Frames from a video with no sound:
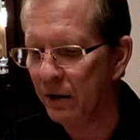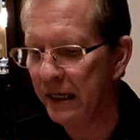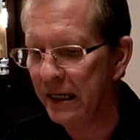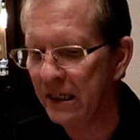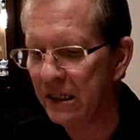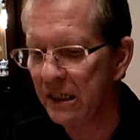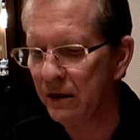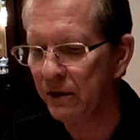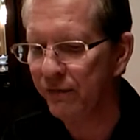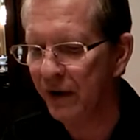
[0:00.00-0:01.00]
only
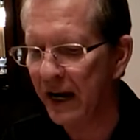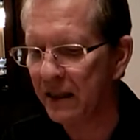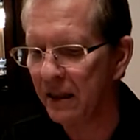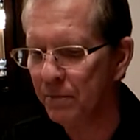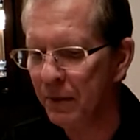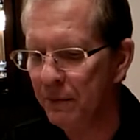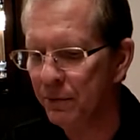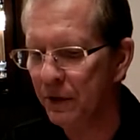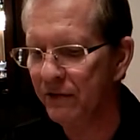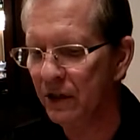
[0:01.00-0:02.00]
conceal the fact that
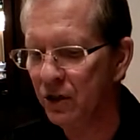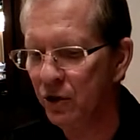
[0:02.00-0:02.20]
people of the